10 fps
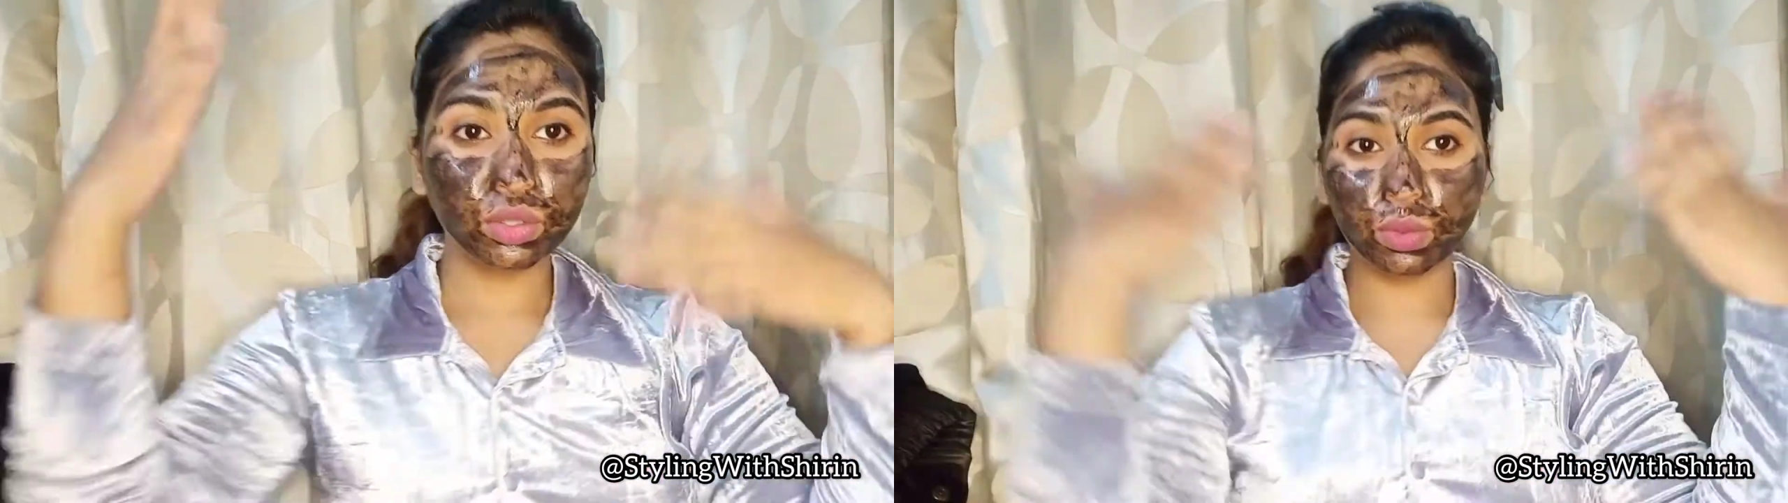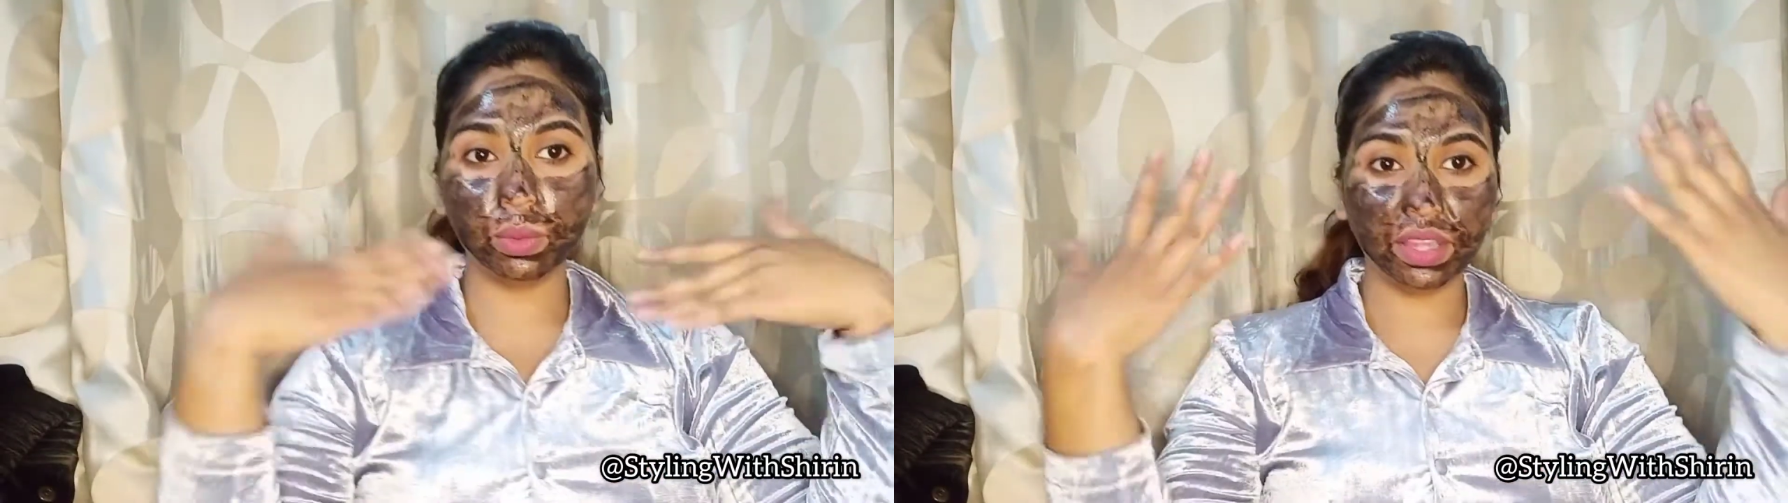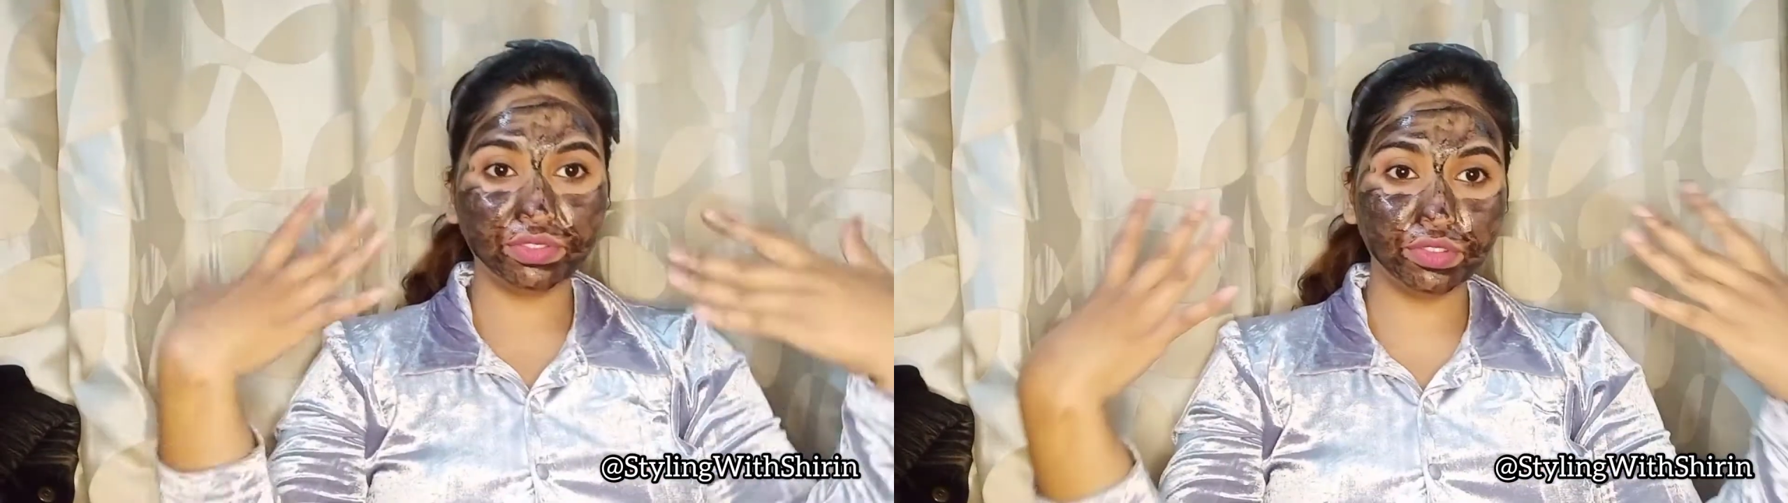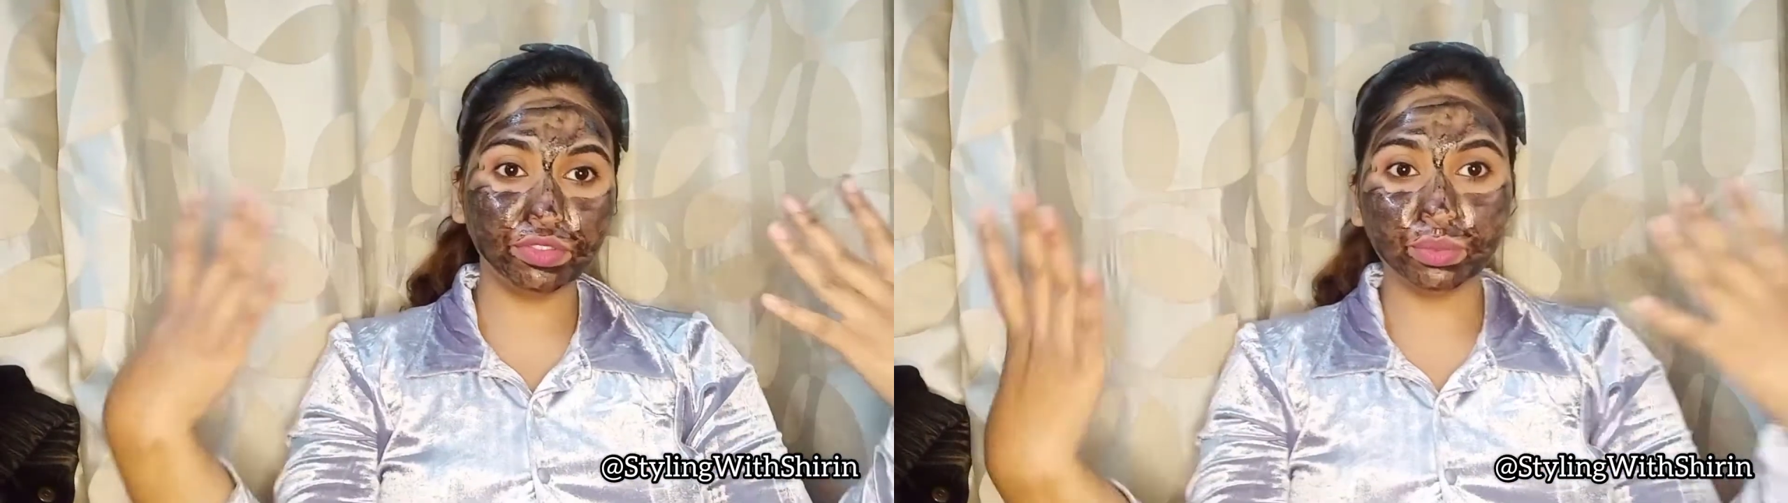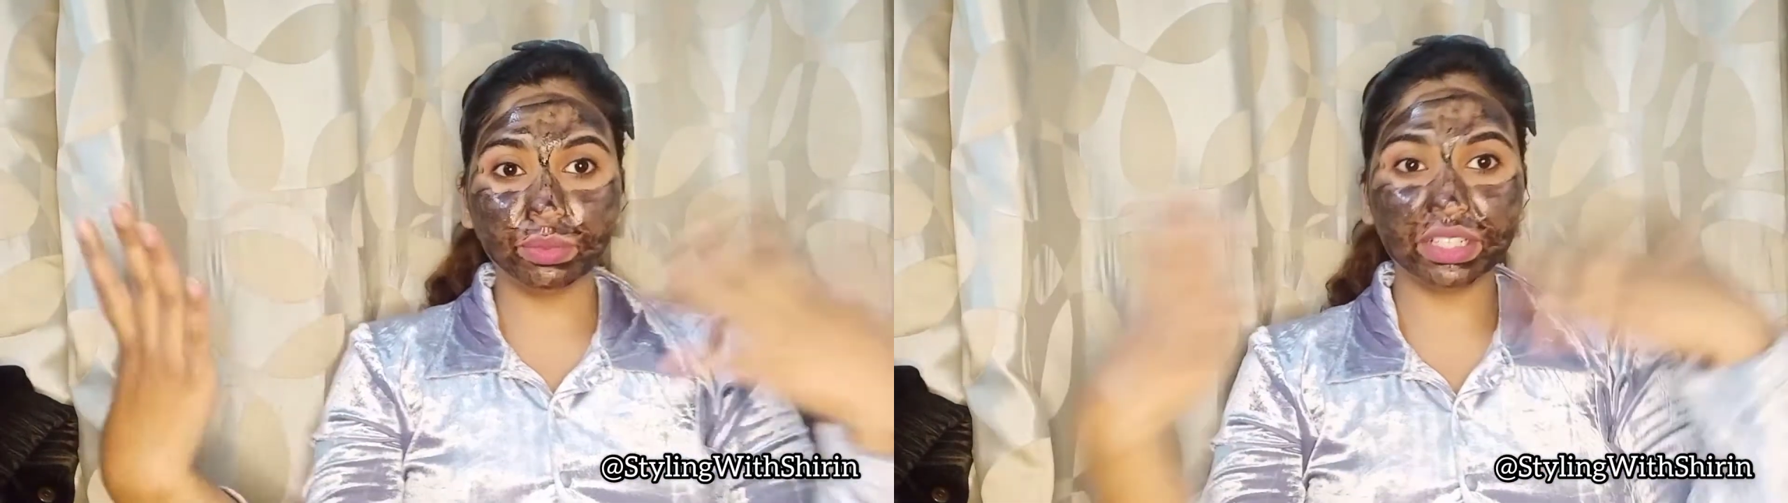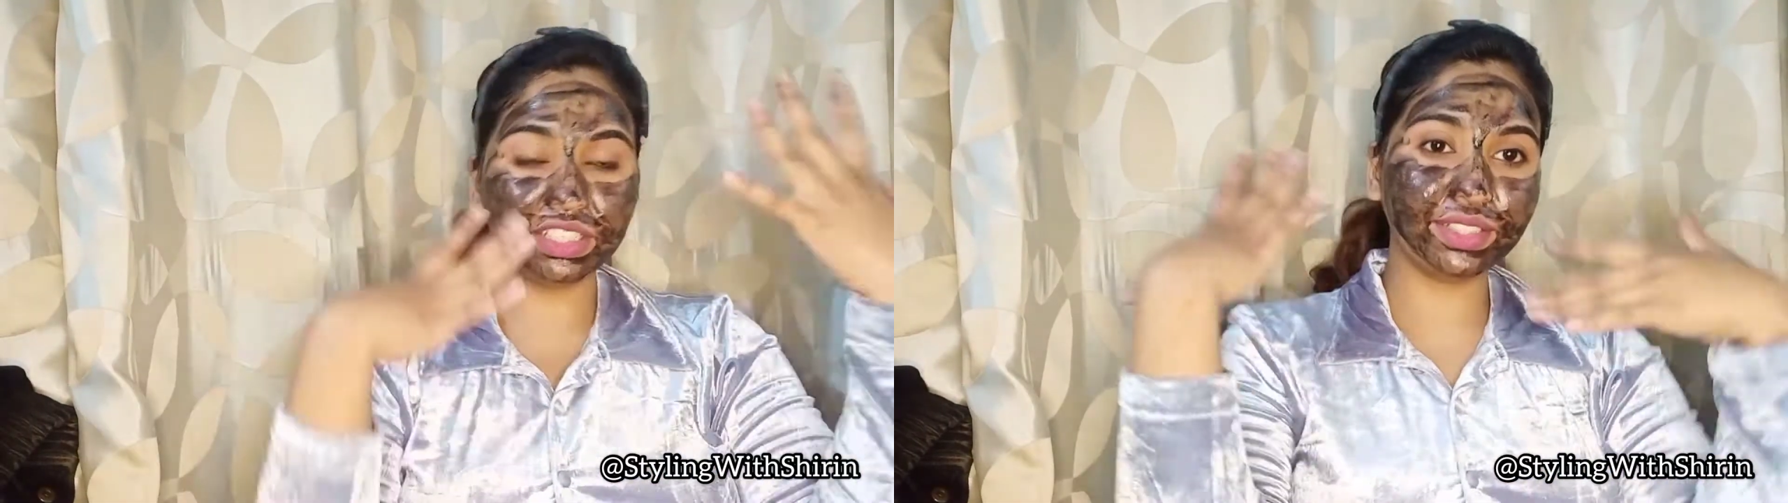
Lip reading: We'll wait for a few minutes